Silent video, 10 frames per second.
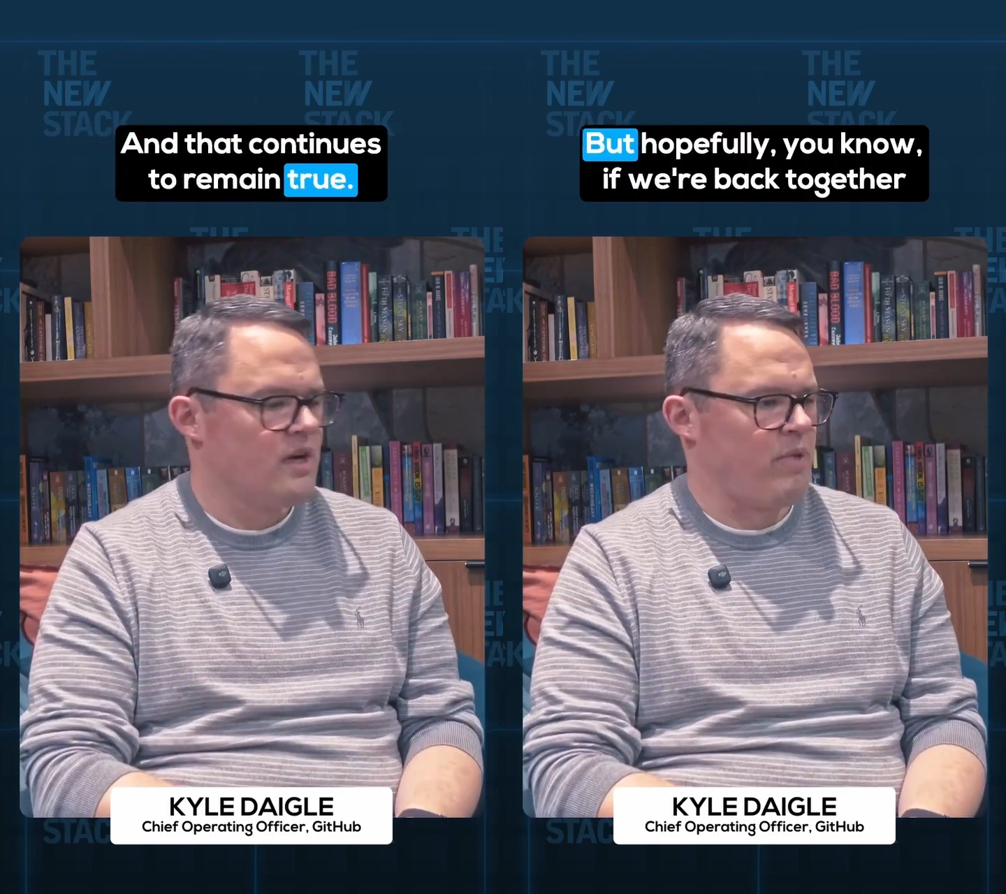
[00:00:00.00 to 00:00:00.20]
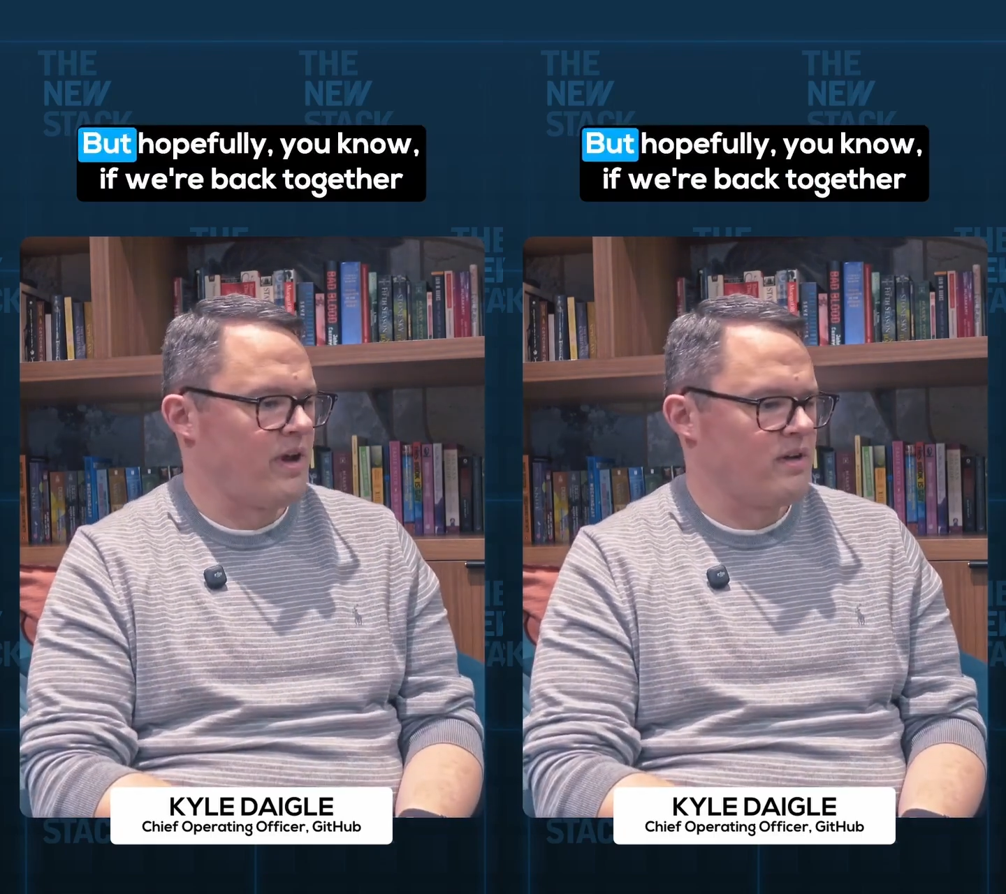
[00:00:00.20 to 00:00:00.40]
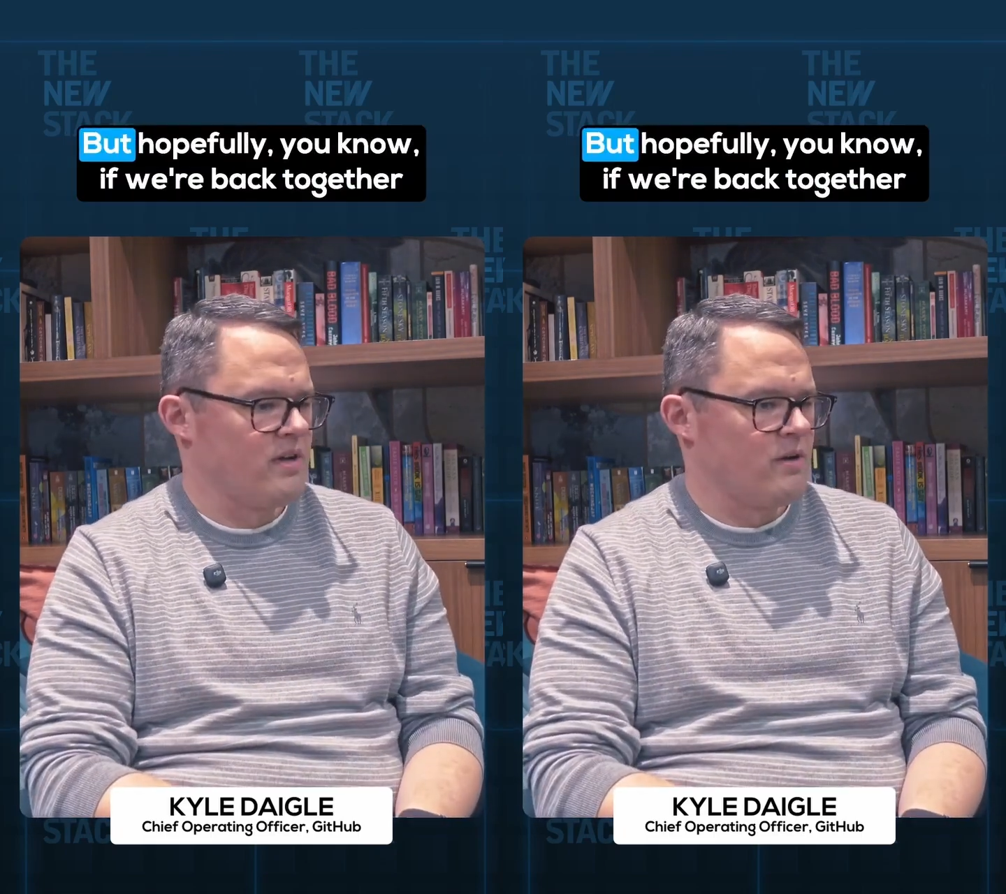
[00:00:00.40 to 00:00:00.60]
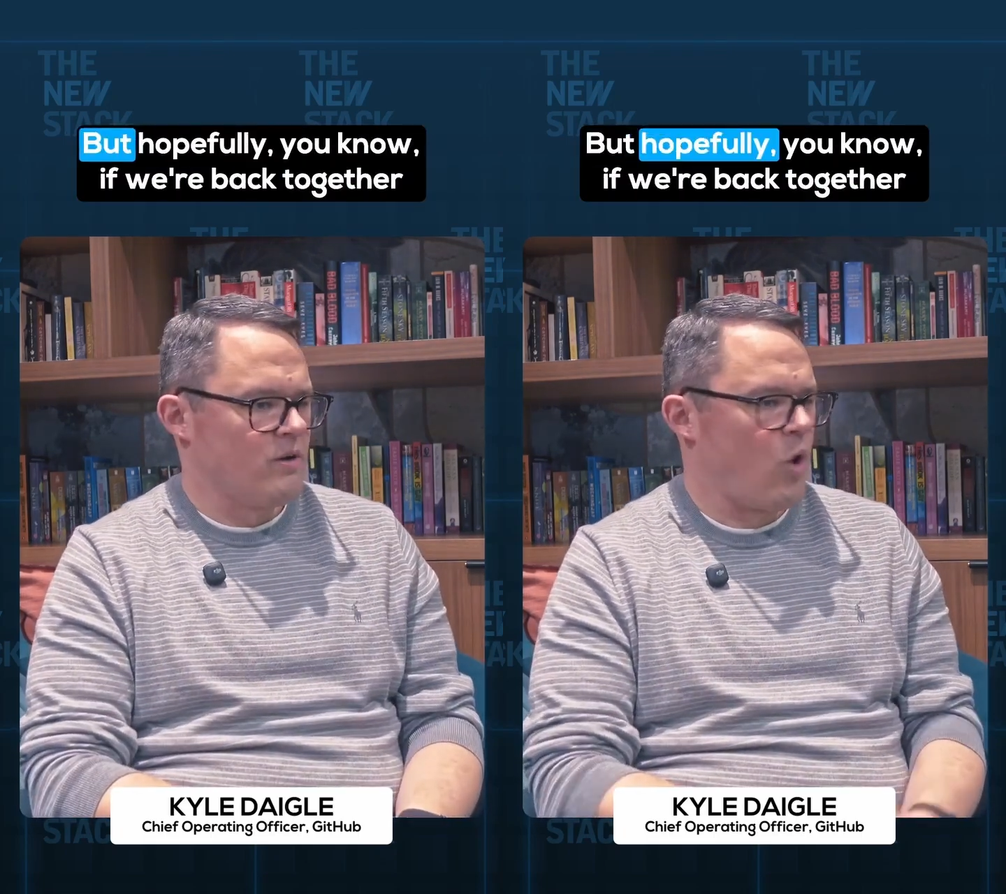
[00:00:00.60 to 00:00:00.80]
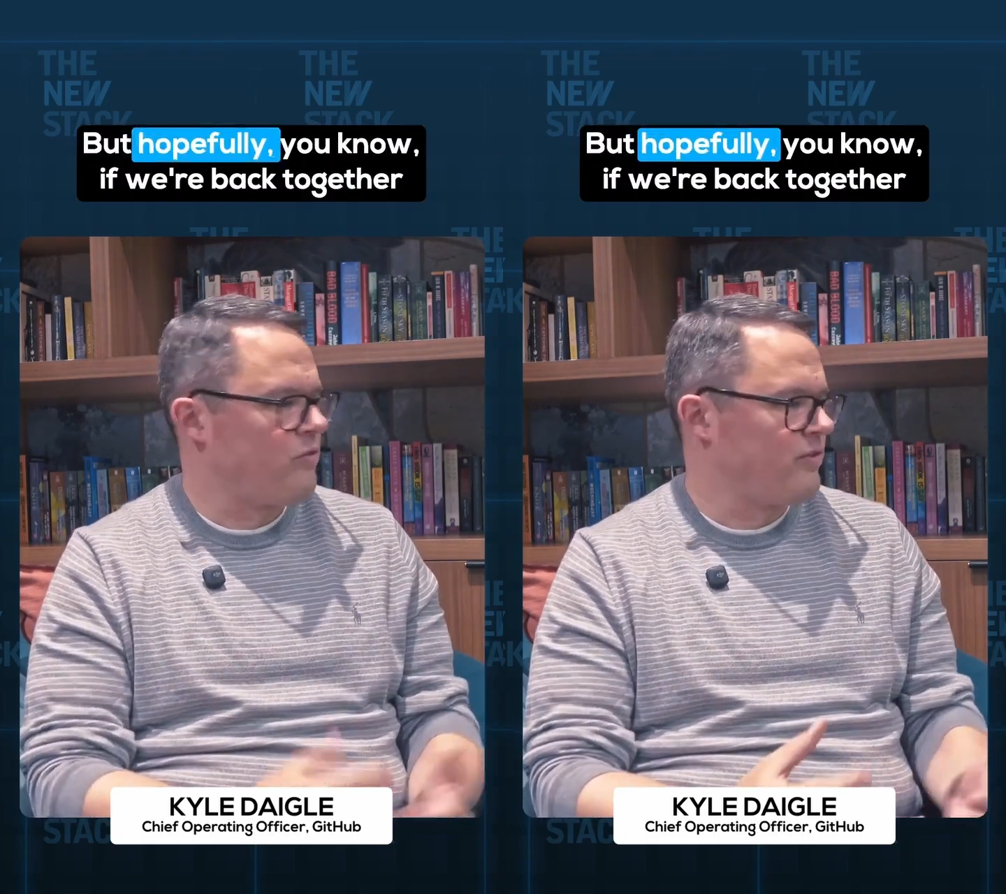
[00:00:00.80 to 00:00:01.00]
But
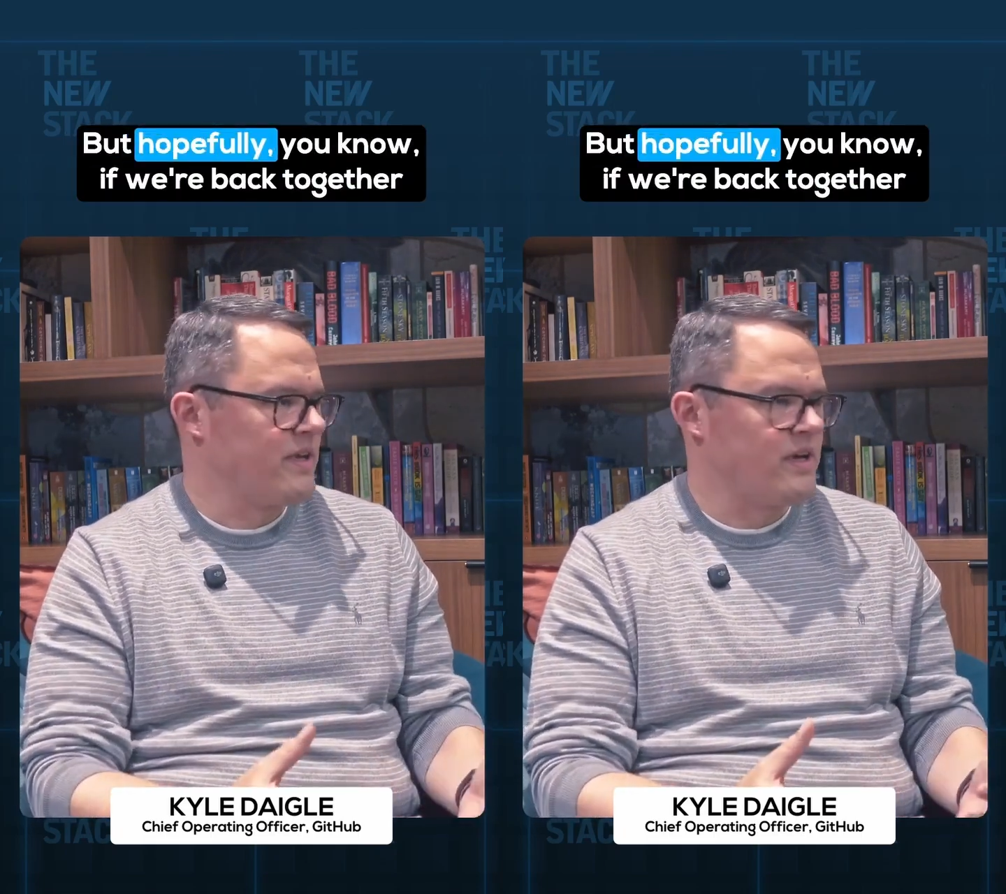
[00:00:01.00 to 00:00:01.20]
hopefully,